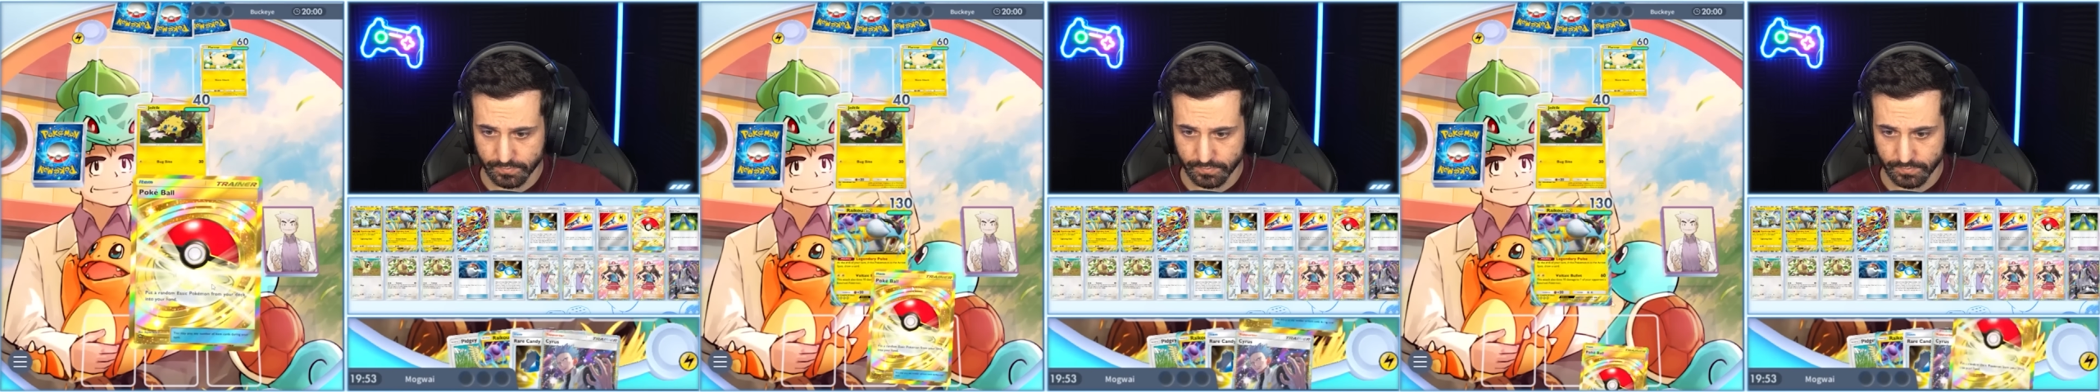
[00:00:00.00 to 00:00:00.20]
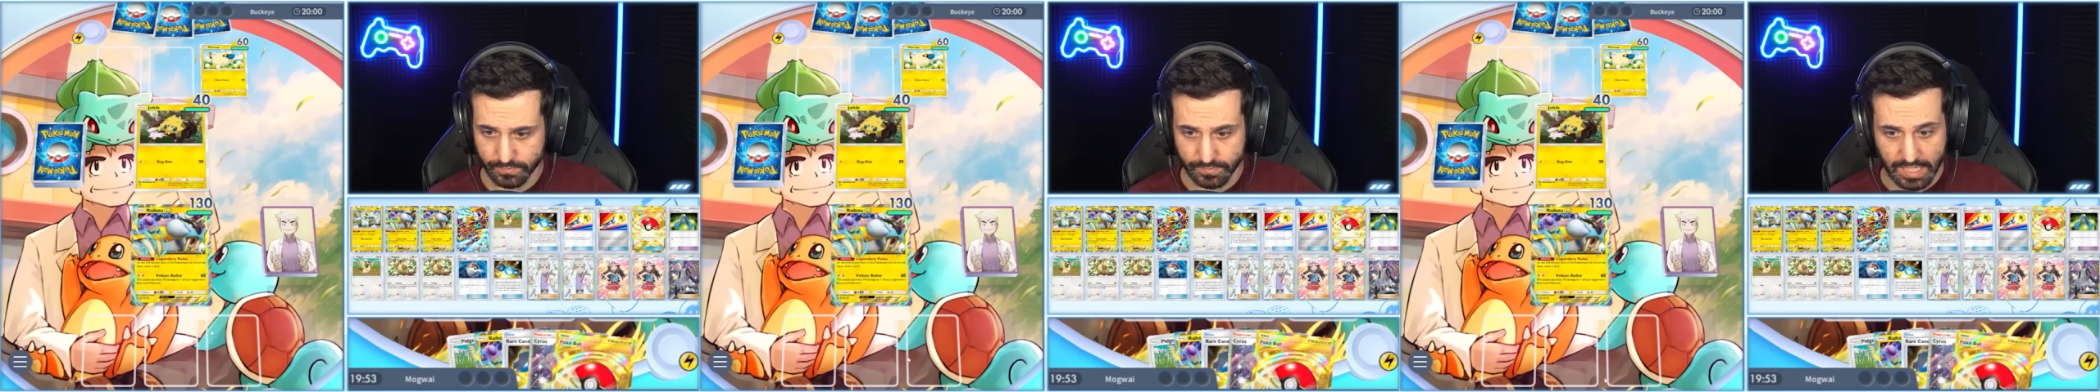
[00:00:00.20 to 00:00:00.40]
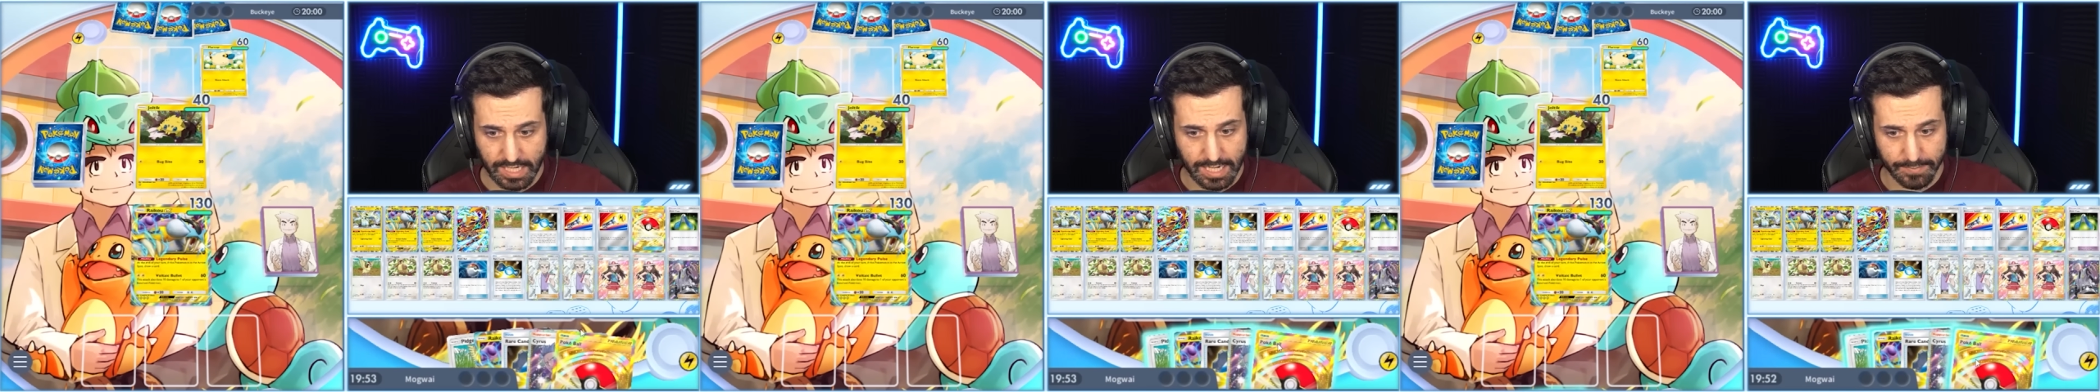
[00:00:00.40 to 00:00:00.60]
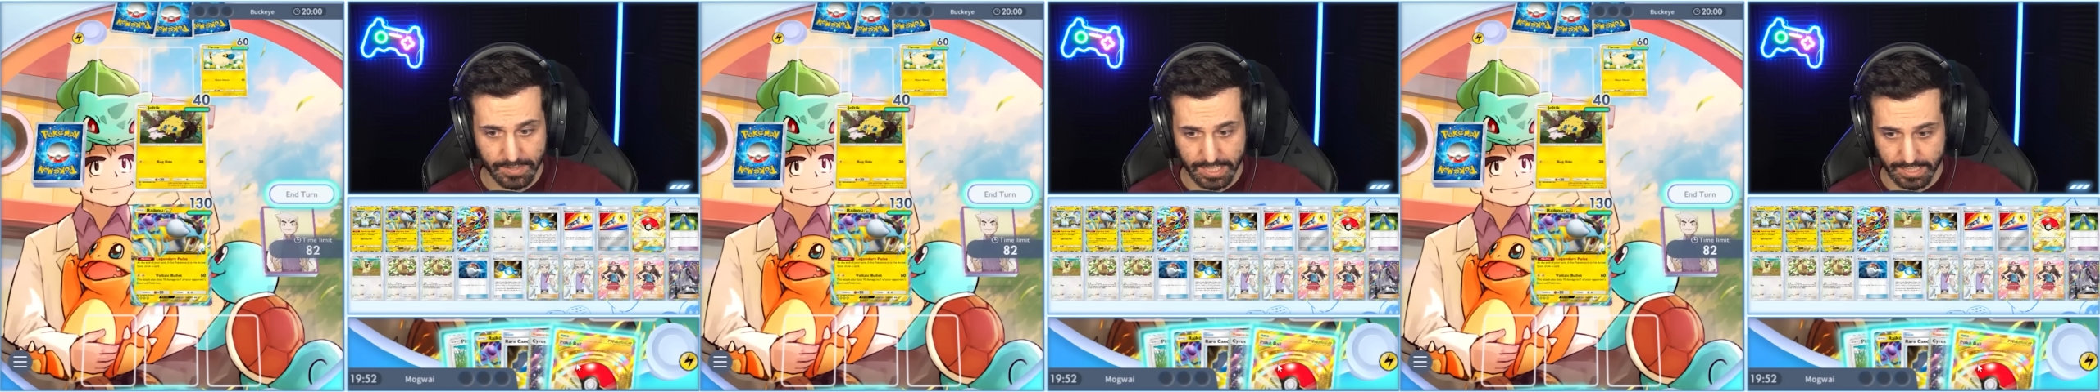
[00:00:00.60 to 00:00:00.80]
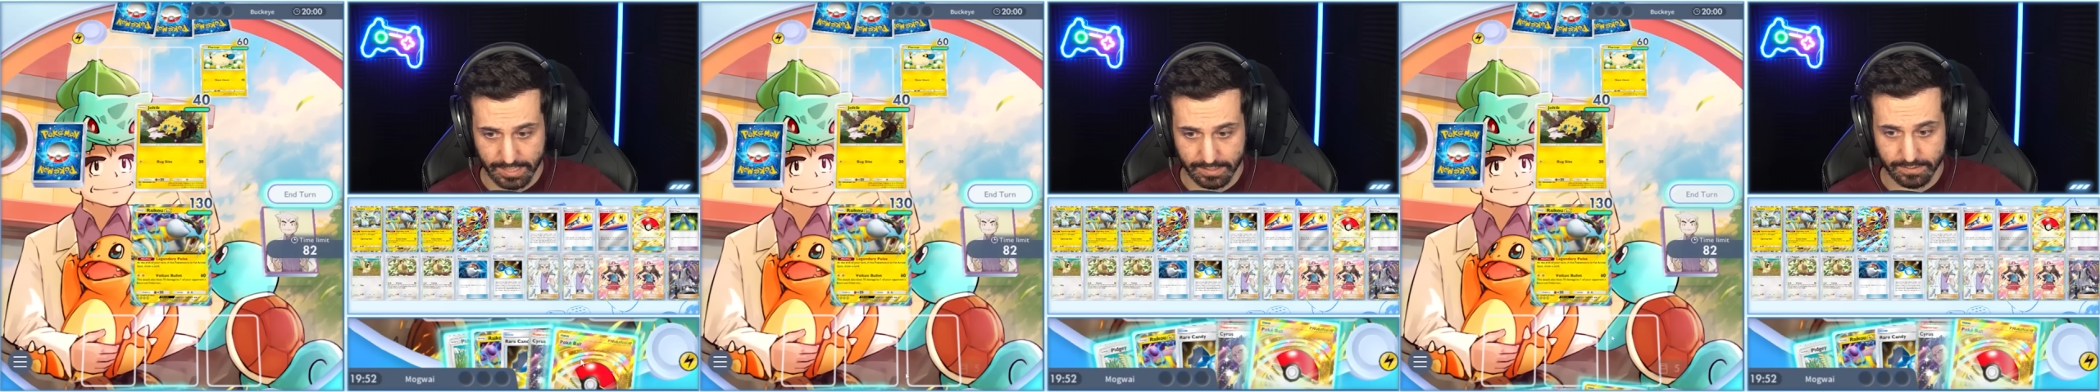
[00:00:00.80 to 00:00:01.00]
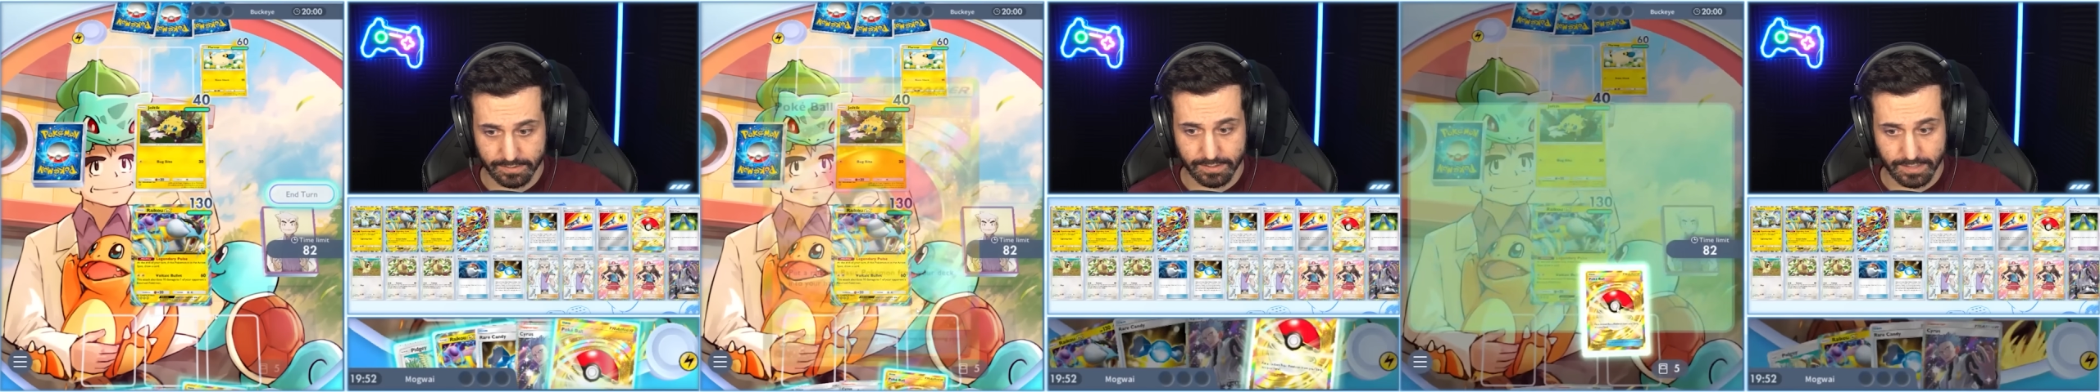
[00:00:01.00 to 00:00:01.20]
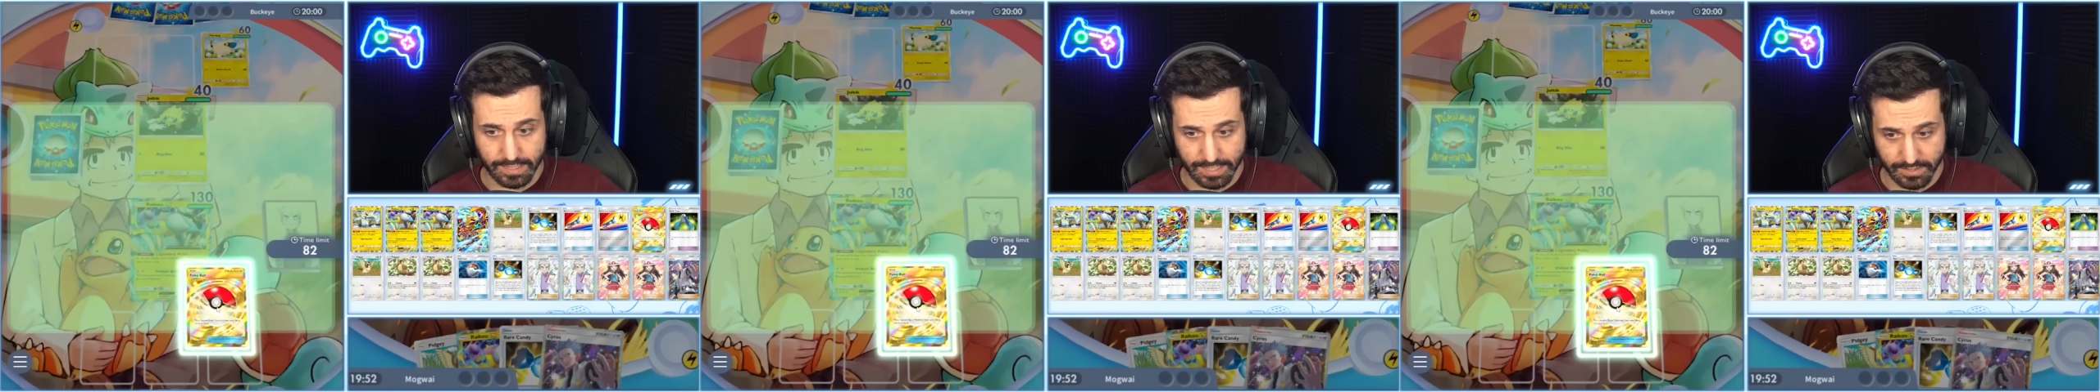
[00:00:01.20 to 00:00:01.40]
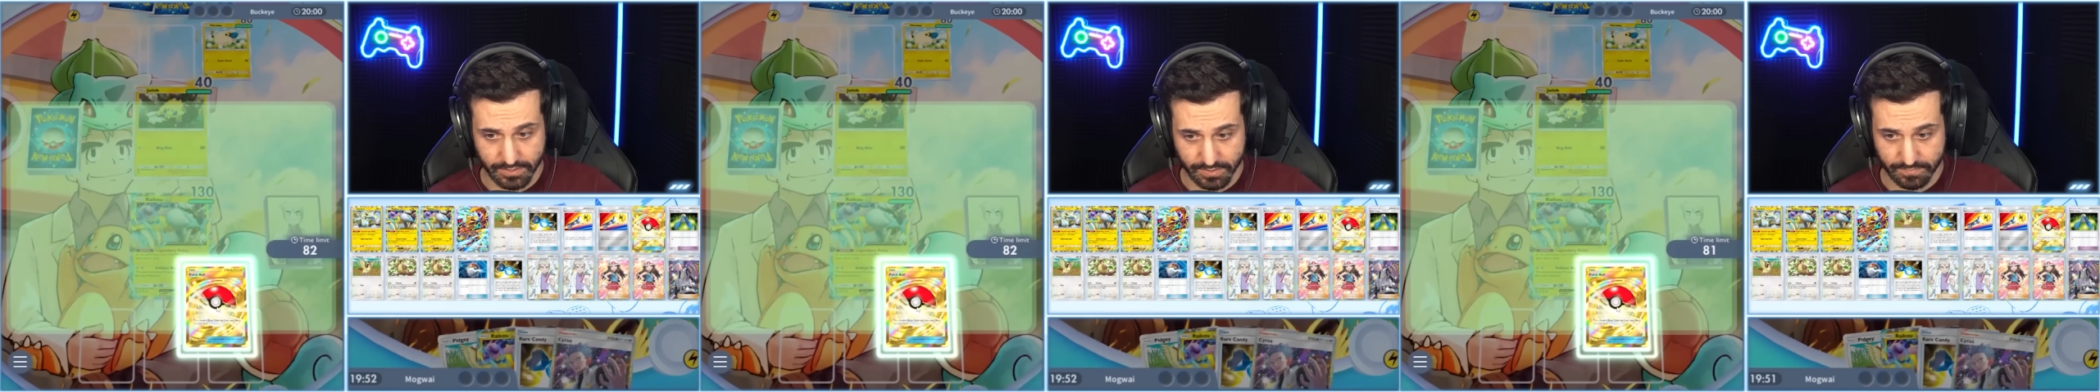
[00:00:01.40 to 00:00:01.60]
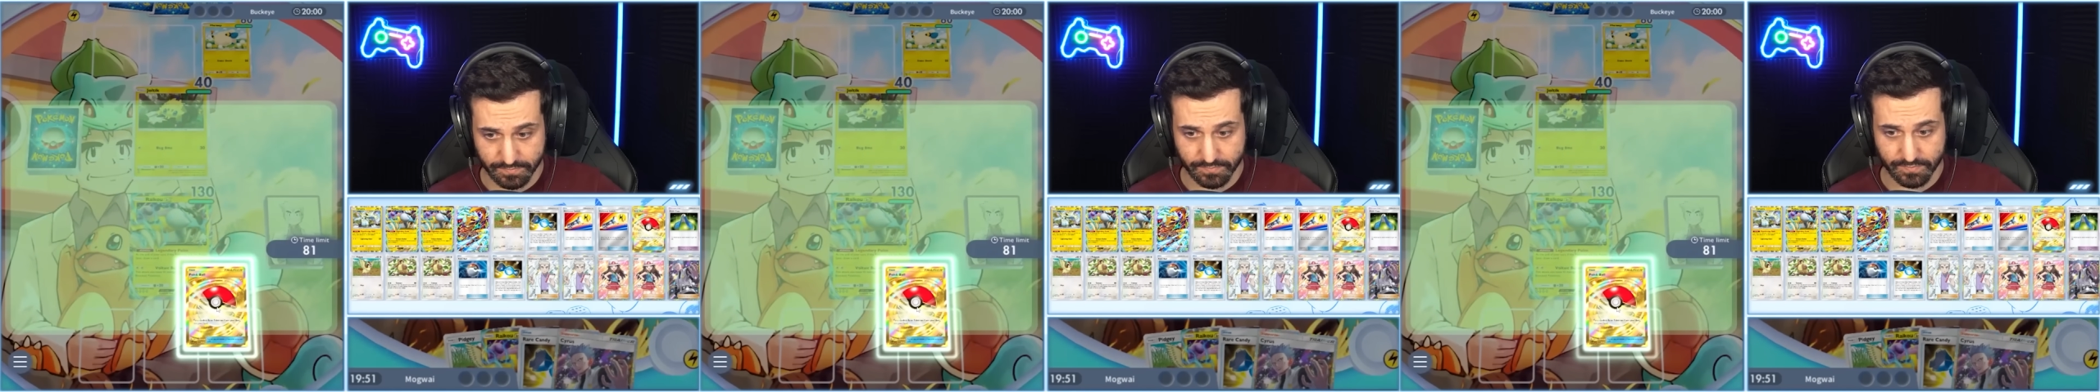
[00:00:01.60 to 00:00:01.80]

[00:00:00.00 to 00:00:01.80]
I mean, this...